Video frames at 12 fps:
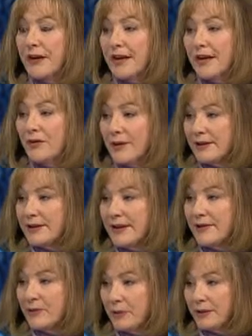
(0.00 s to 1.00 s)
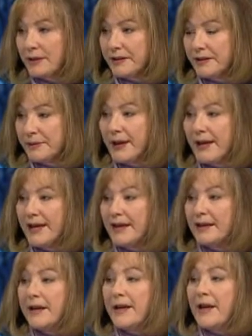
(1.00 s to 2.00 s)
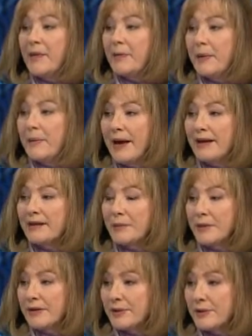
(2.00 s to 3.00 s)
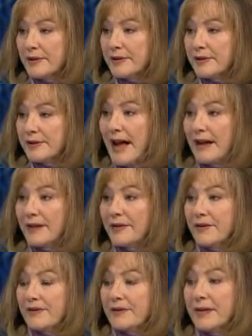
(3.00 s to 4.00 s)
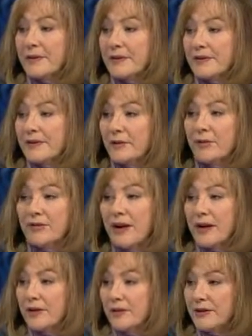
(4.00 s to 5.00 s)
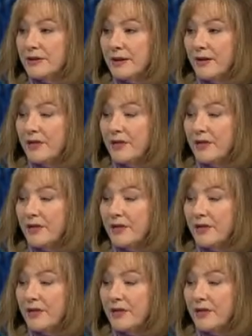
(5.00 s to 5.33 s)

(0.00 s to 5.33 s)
And I knew I didn't have a bullet in my head, but my experience was exactly the same as this soldier. I couldn't tell